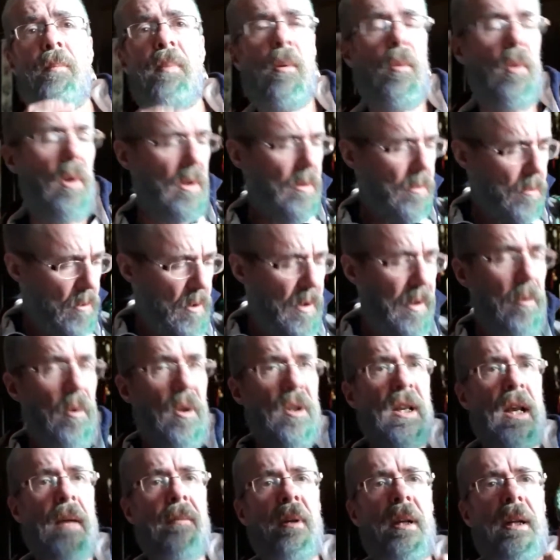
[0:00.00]
But
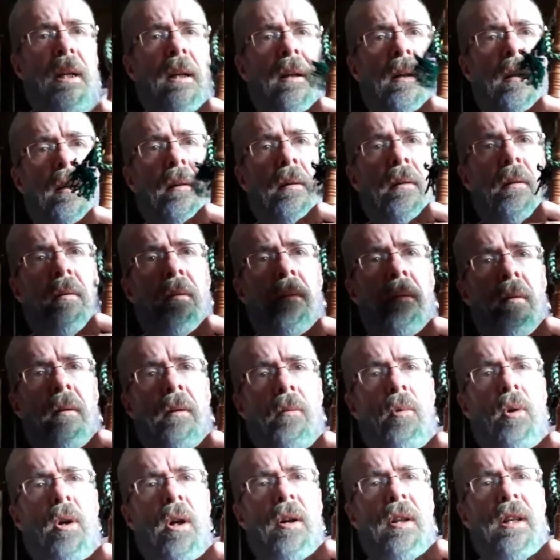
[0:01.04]
what's happening here?
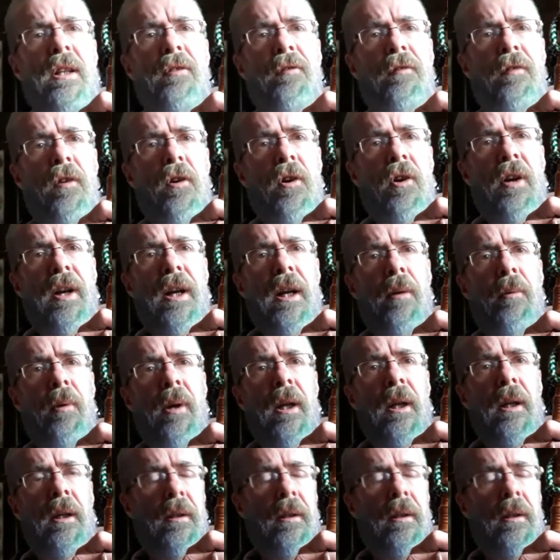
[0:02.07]
What are these for anyway?